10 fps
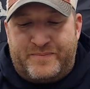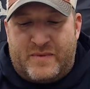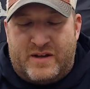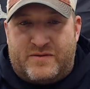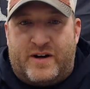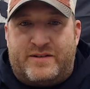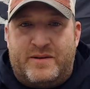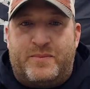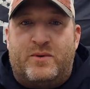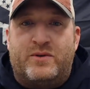It's very
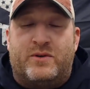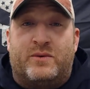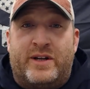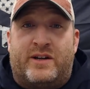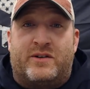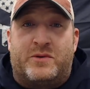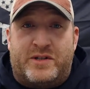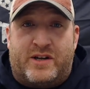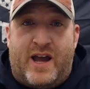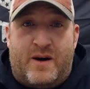simple. You link your Twitch
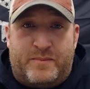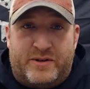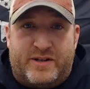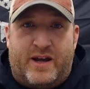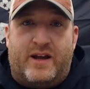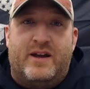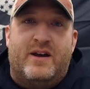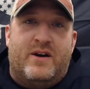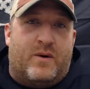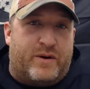account per se,
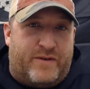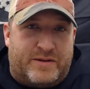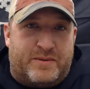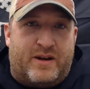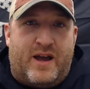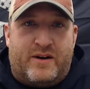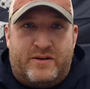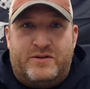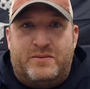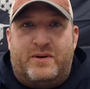or your Facebook account, or
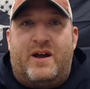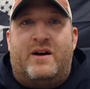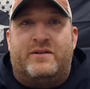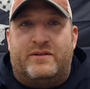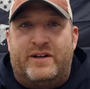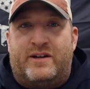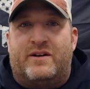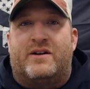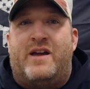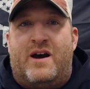YouTube account. You link
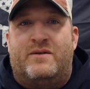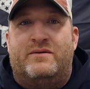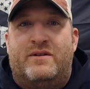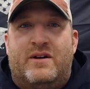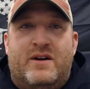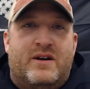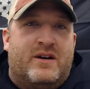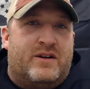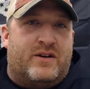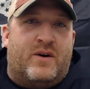your account.
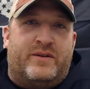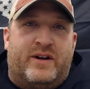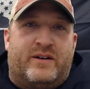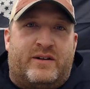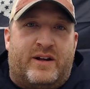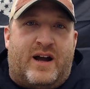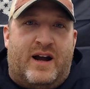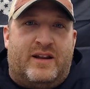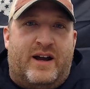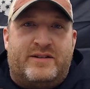You go in there and click
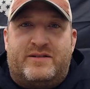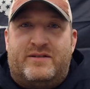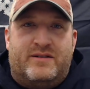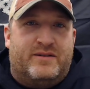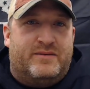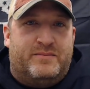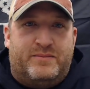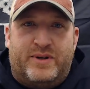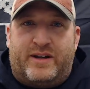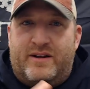highlights,
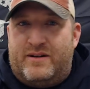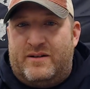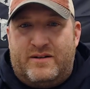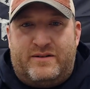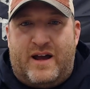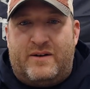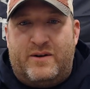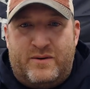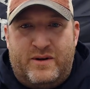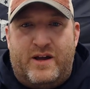click it,
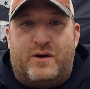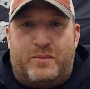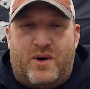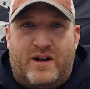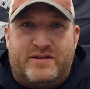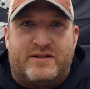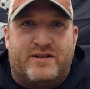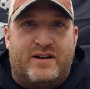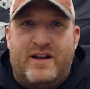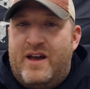download. It'll process
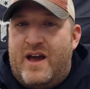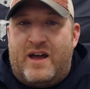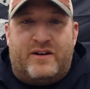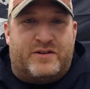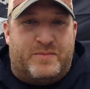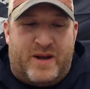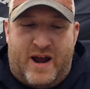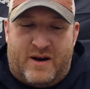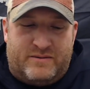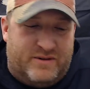it, and it'll spit
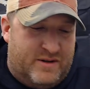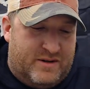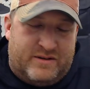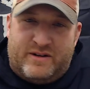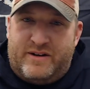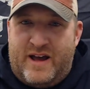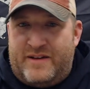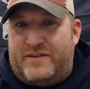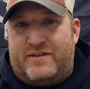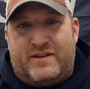out the
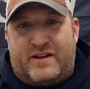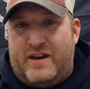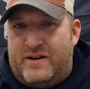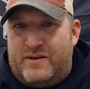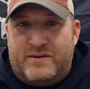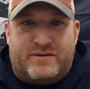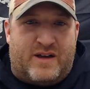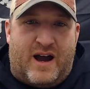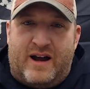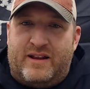deaths, the kills, the
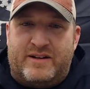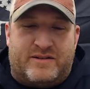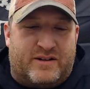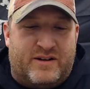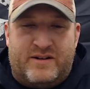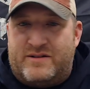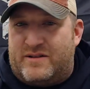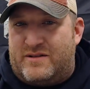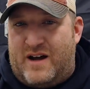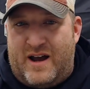highlights, the goods, the
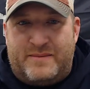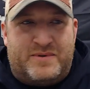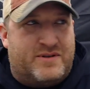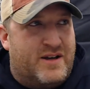snipes,